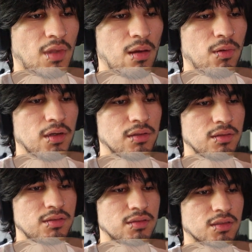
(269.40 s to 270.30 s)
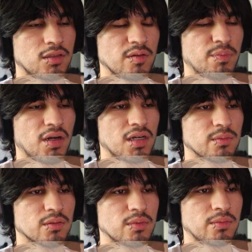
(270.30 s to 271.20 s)
nah what a this is a cute
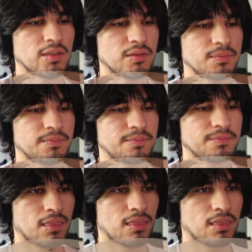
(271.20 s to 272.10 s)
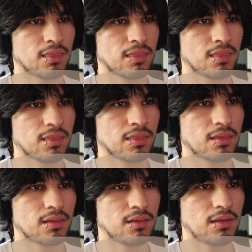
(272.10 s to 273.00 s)
bonding moment man
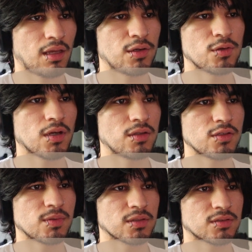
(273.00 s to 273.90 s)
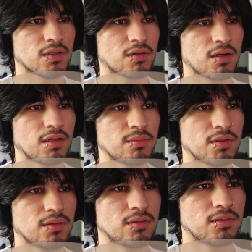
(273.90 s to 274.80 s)
yeah i knew i knew he was gonna start crying
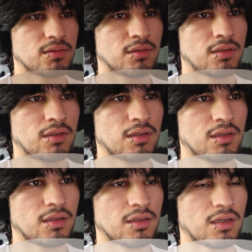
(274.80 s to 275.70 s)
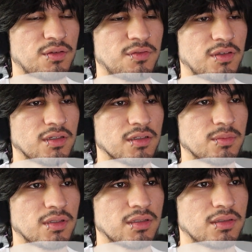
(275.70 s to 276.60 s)
bro i
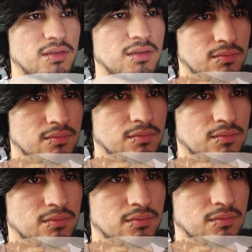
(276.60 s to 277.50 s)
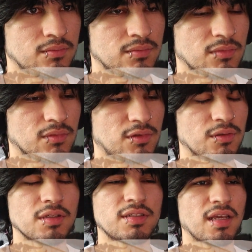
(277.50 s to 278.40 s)
figured bro
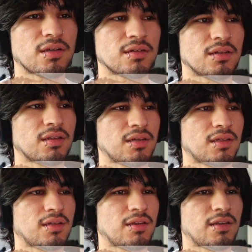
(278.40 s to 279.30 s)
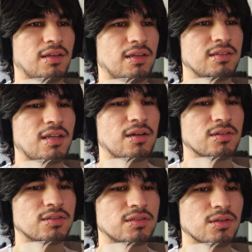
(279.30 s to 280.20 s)
dude his hair his
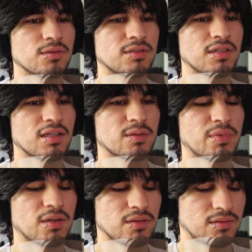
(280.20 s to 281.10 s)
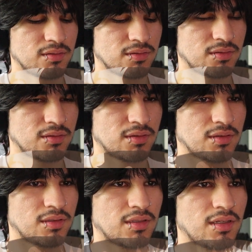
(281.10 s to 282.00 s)
hair is so sick bro
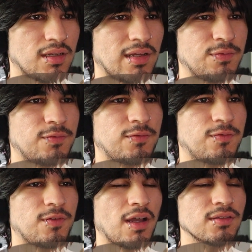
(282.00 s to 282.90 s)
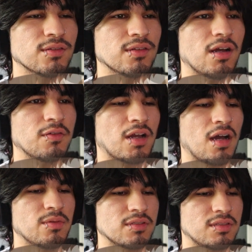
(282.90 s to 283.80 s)
i i love
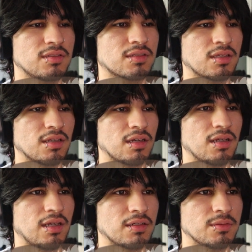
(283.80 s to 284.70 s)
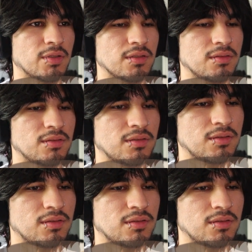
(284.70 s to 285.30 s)
kami's uh, hair bro